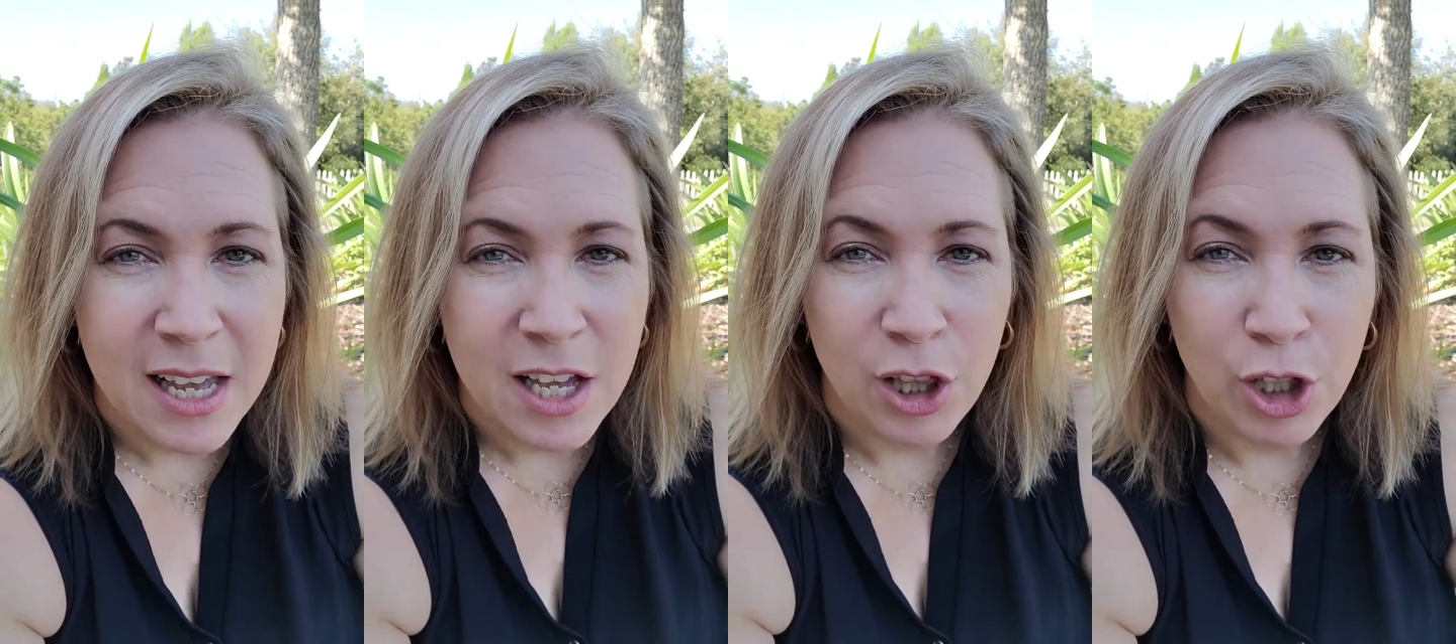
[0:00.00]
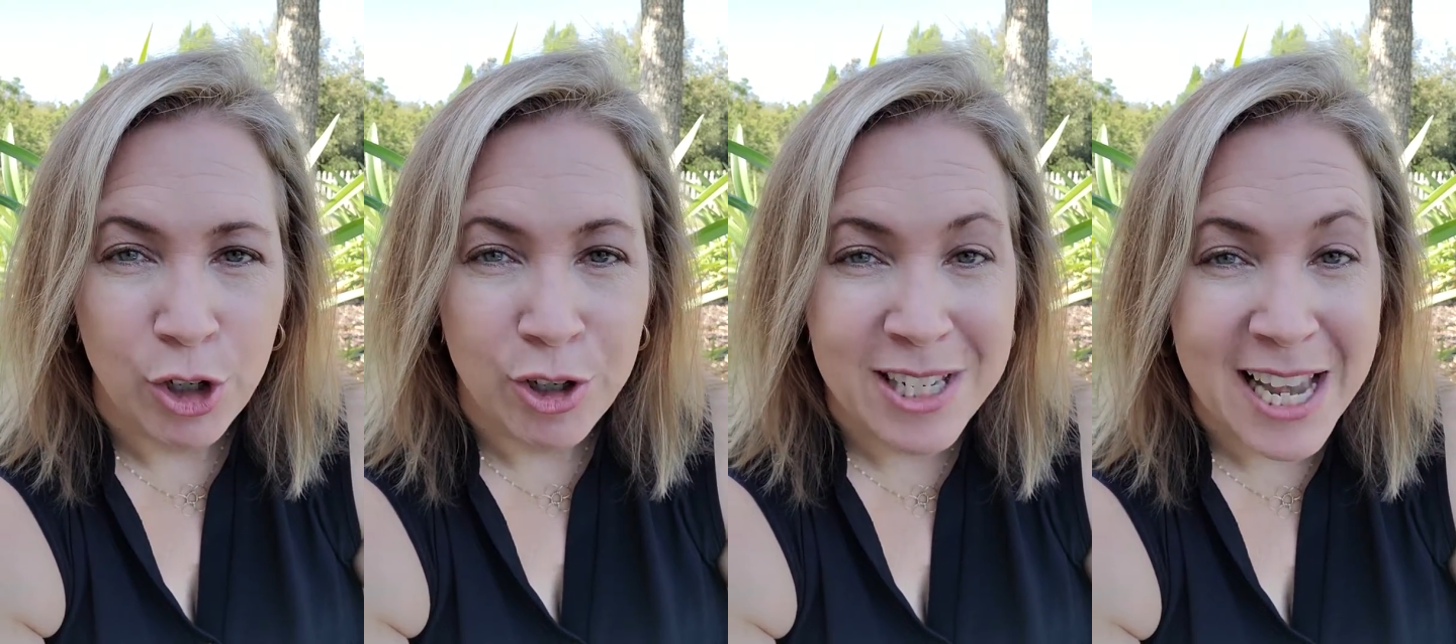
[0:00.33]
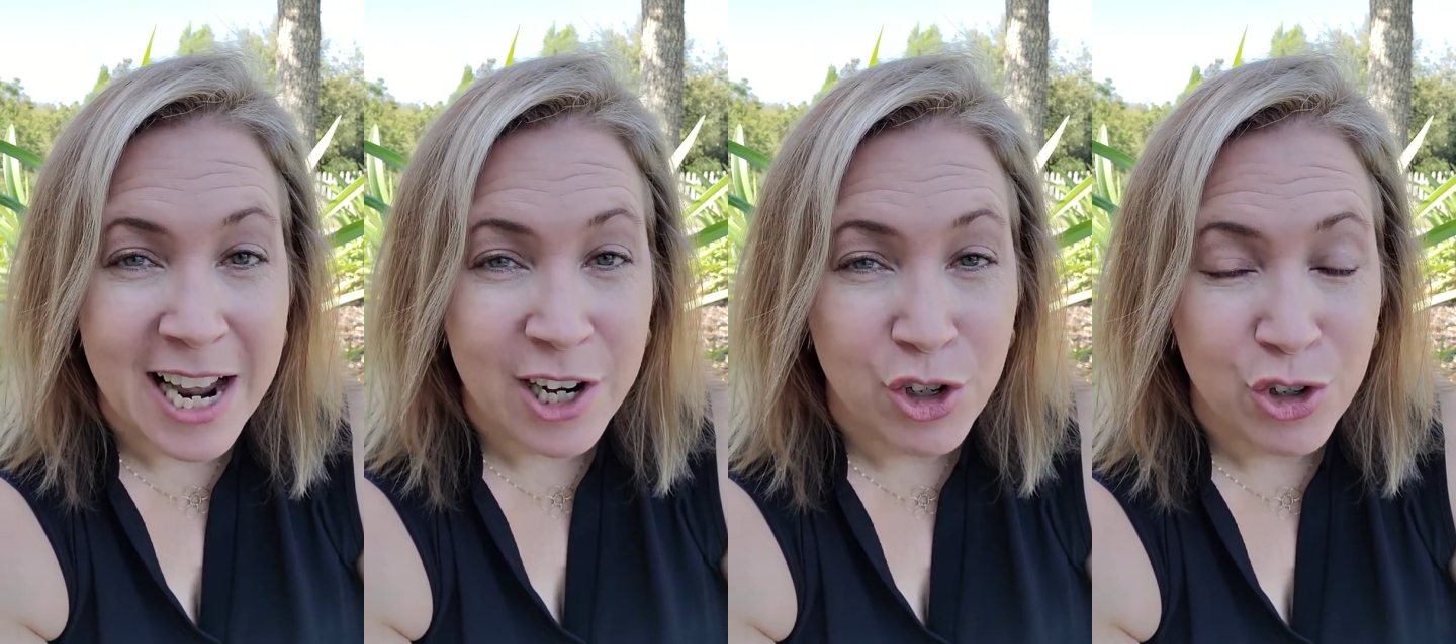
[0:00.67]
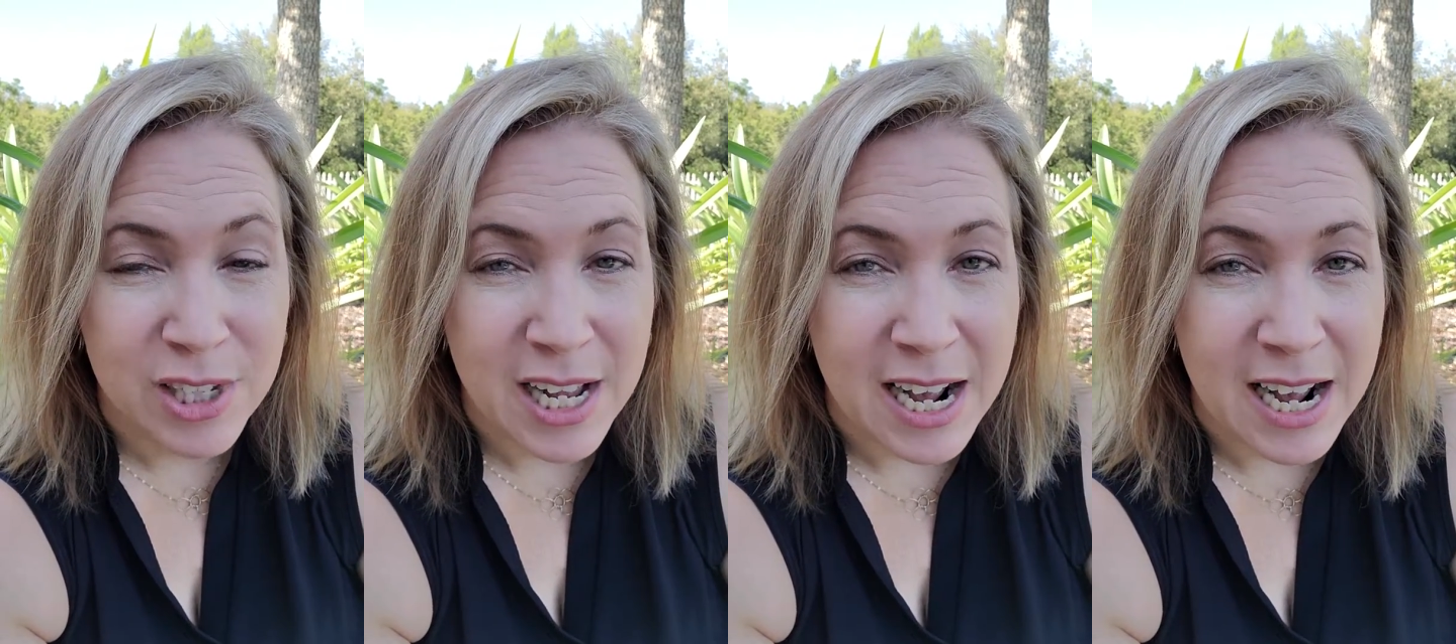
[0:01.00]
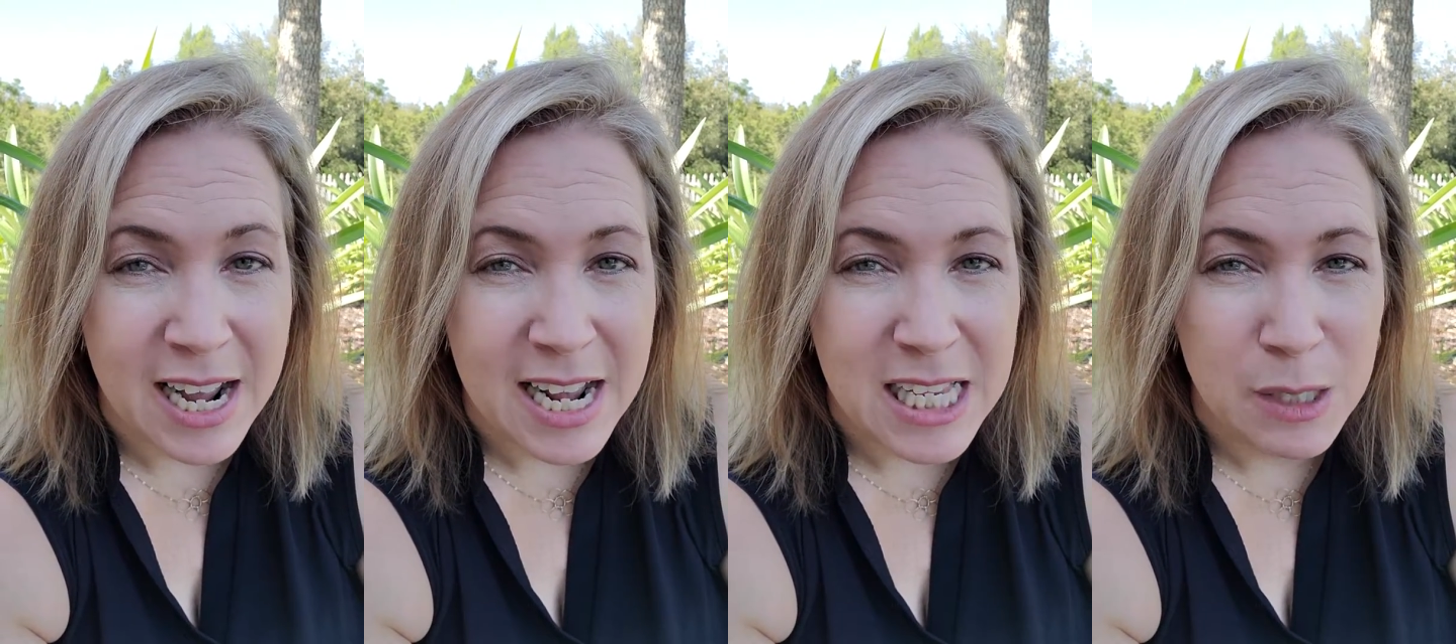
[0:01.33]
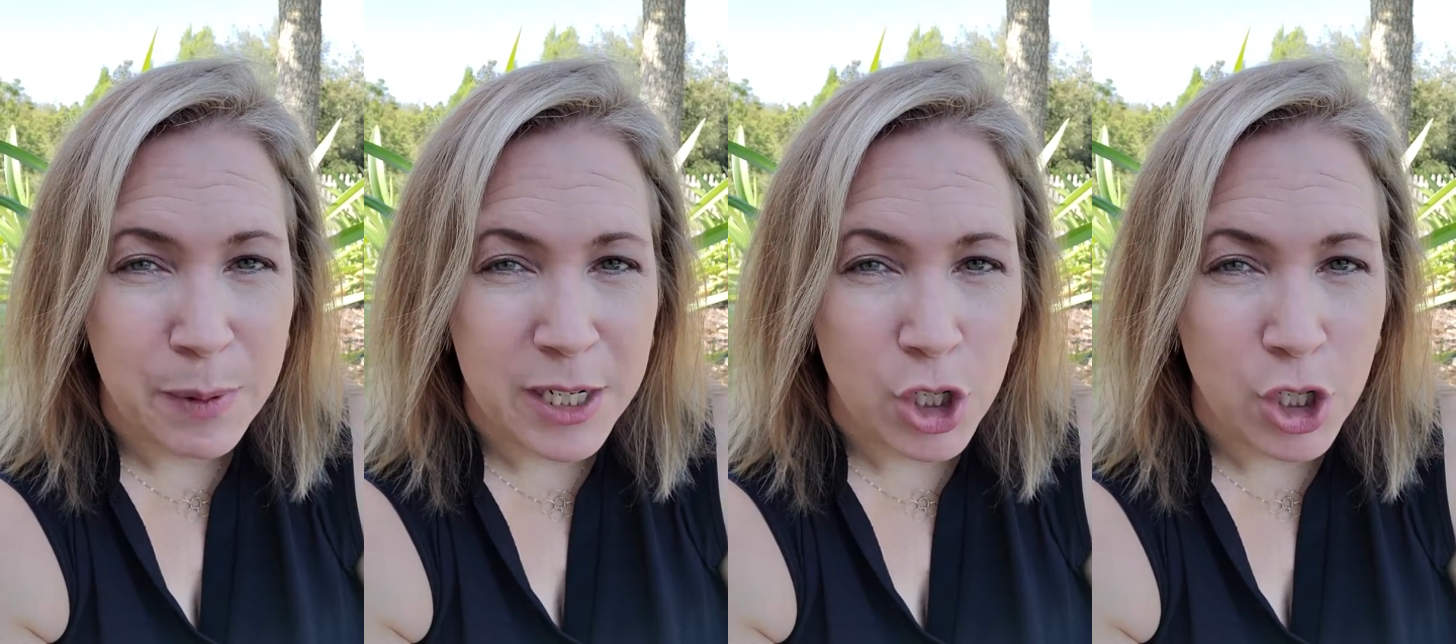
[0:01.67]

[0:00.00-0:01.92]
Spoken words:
learn to exercise, but